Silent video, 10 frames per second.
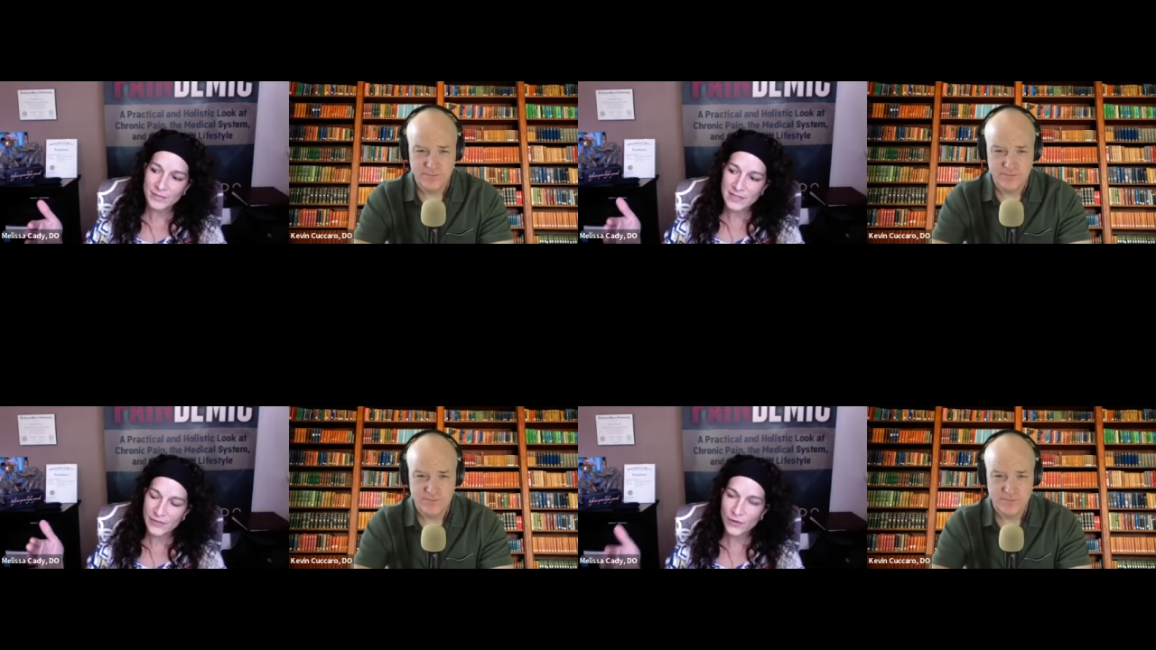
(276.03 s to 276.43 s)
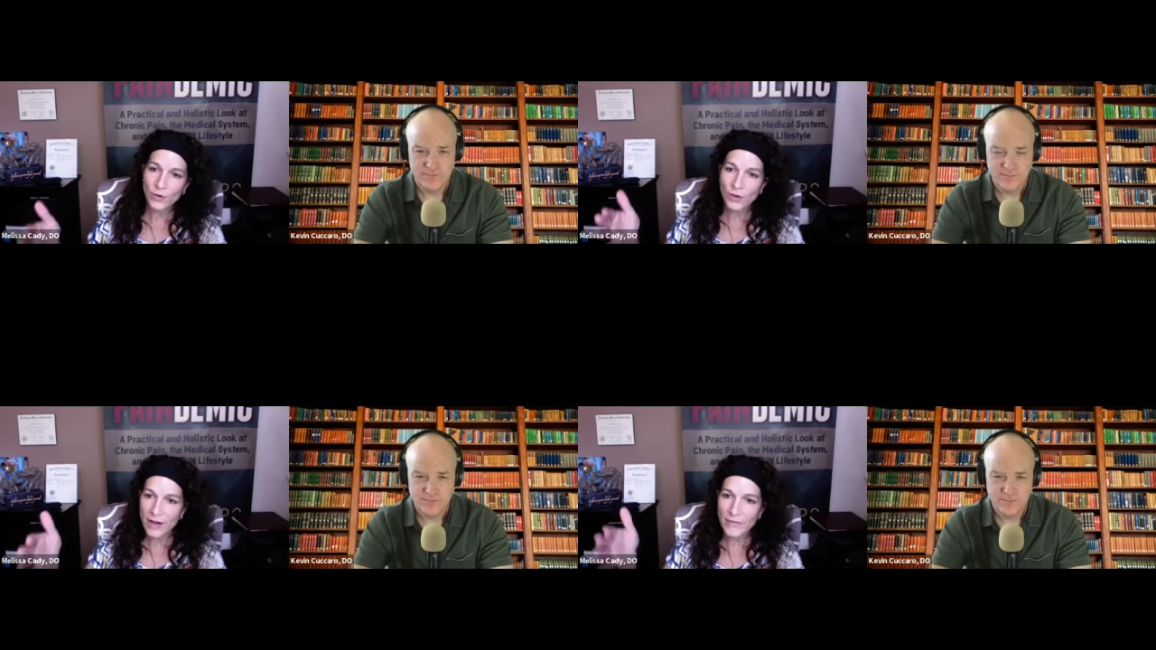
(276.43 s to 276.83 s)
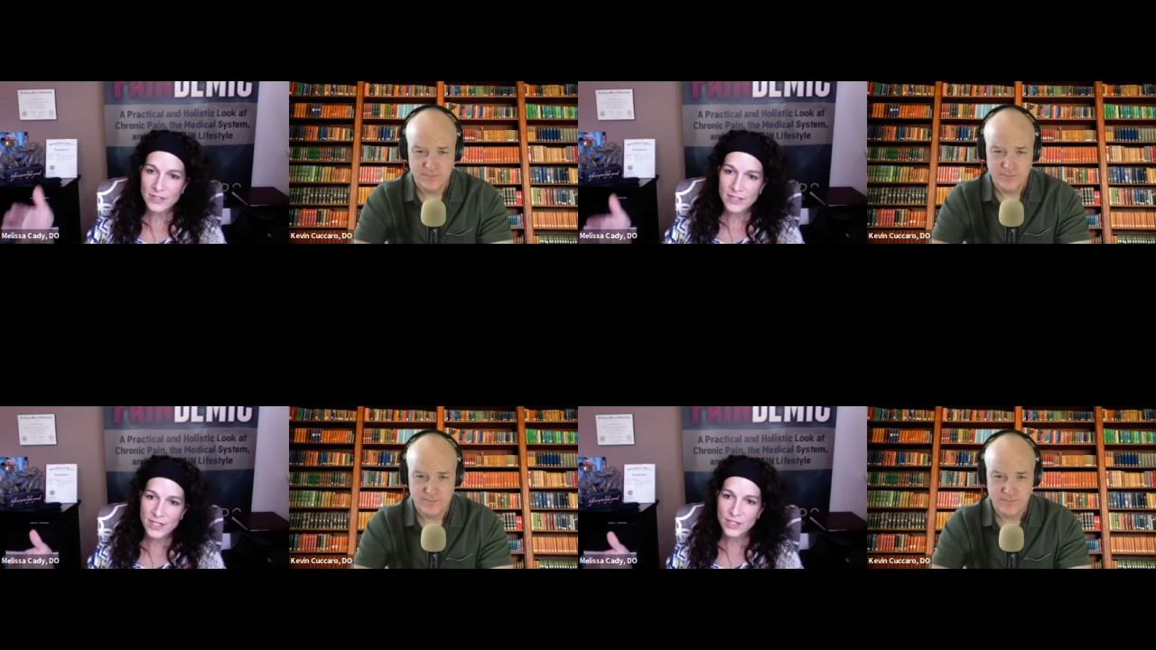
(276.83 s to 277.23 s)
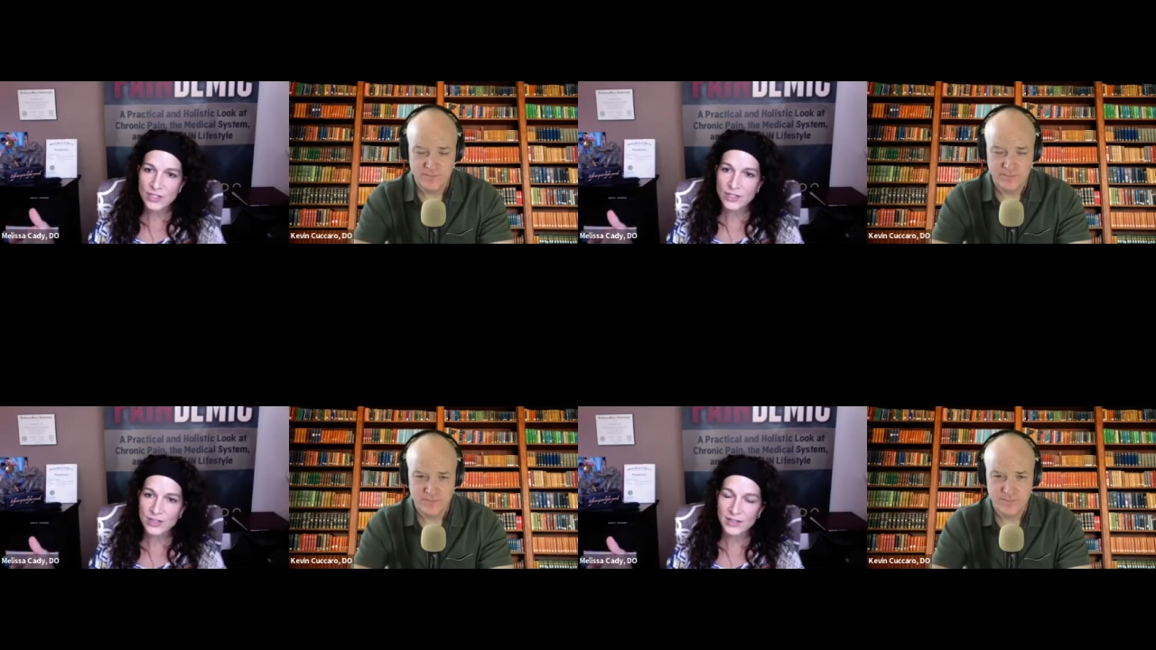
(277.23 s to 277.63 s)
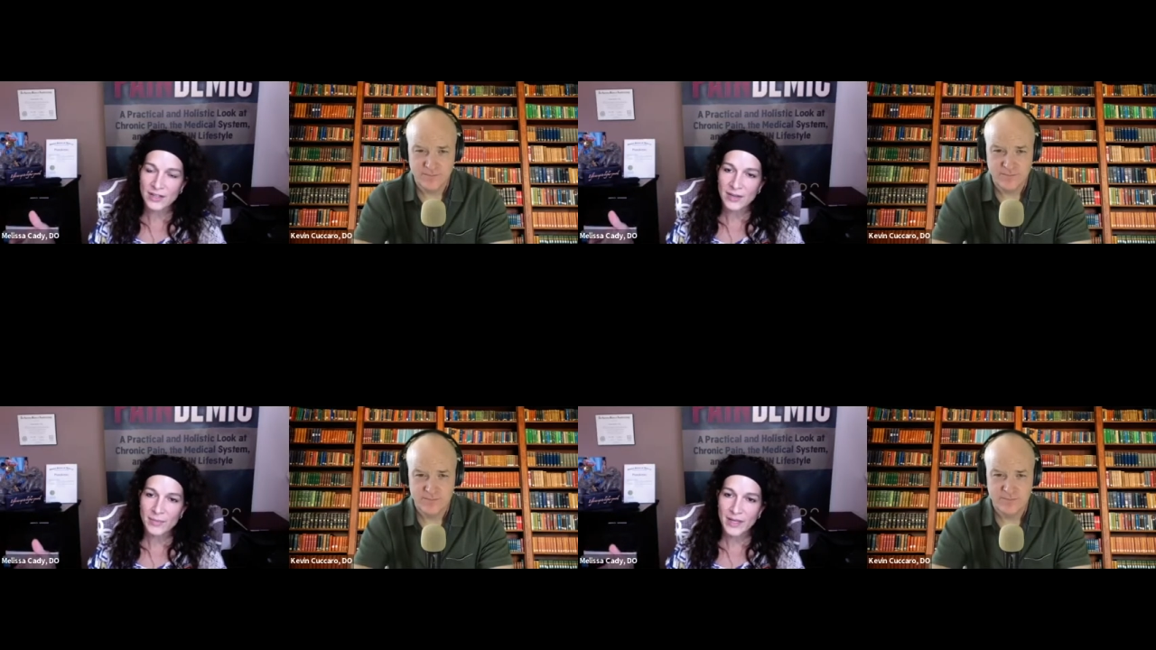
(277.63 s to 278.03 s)
Speaker 1: difficult conversation
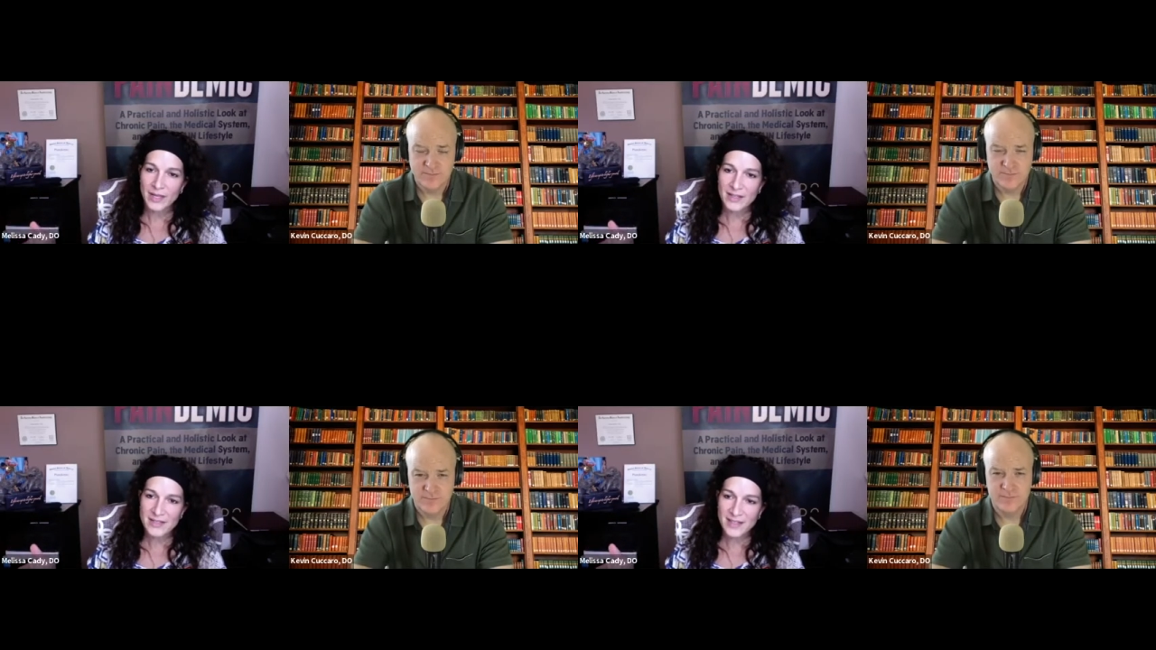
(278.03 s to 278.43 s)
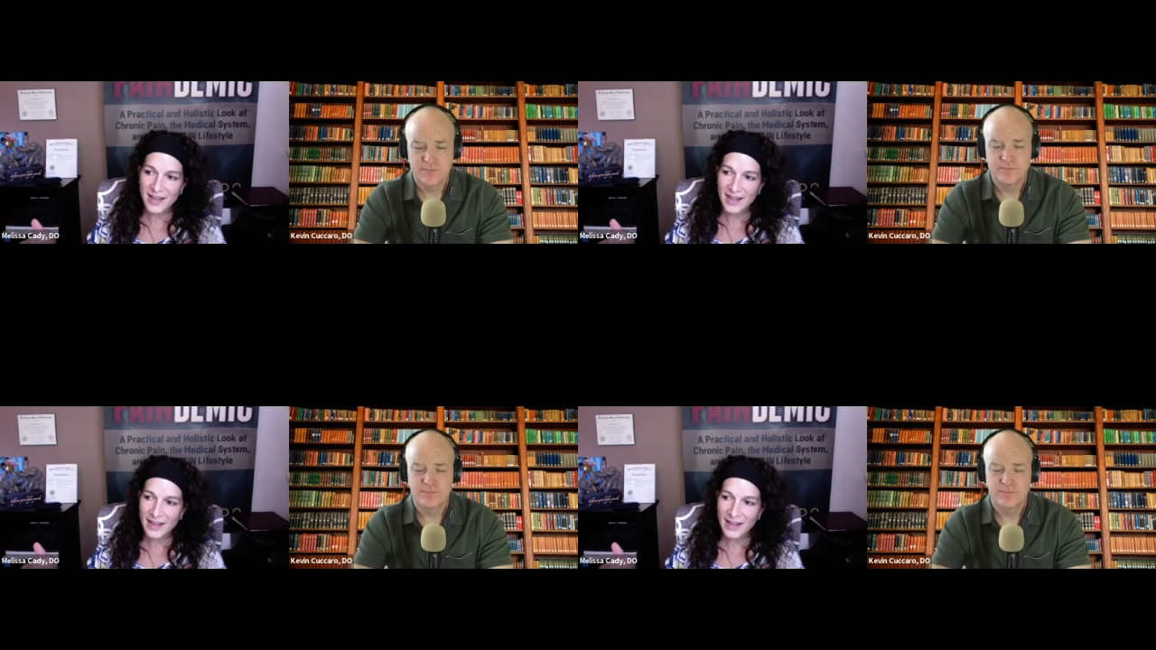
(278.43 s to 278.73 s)
because I,